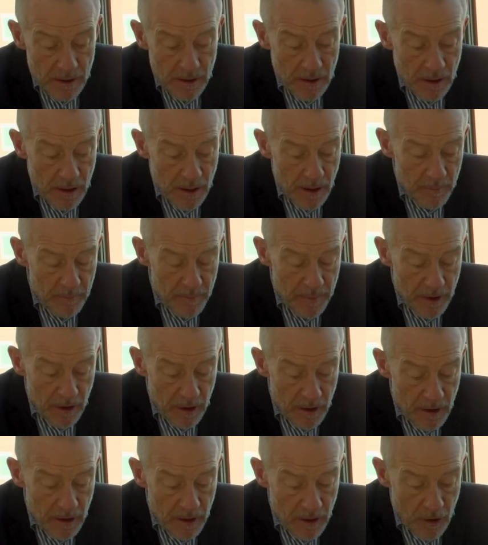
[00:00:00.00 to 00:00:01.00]
Um,
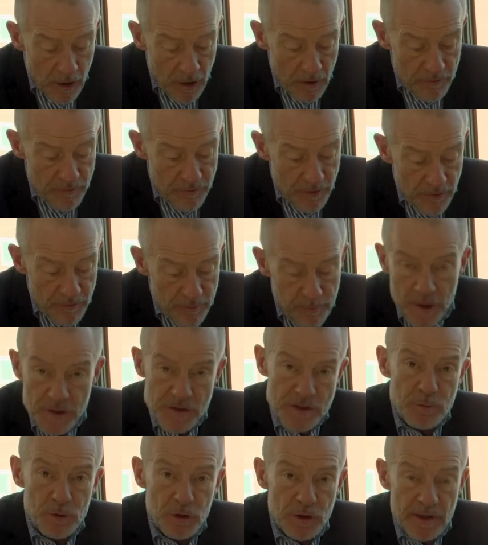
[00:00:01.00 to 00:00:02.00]
uh, of, of,
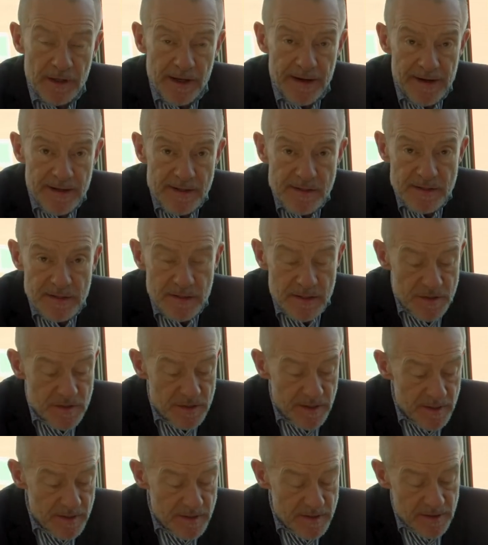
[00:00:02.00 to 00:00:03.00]
possible clients in the
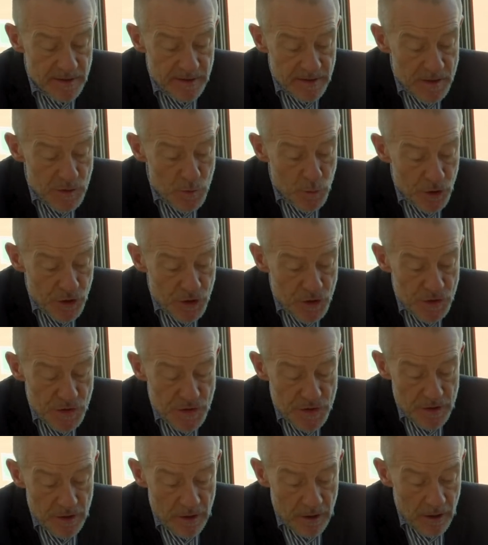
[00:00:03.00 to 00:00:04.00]
sense that these
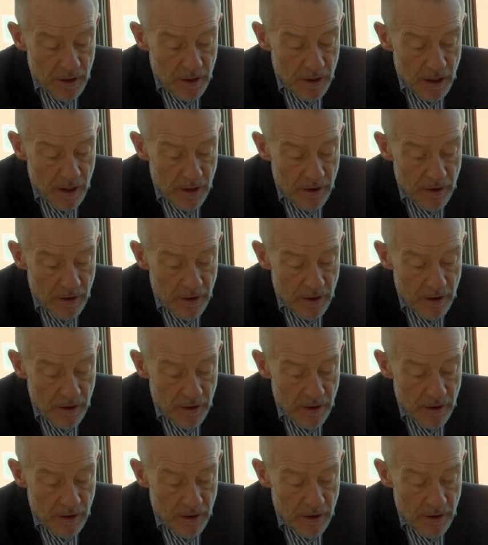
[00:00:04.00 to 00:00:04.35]
watches uh,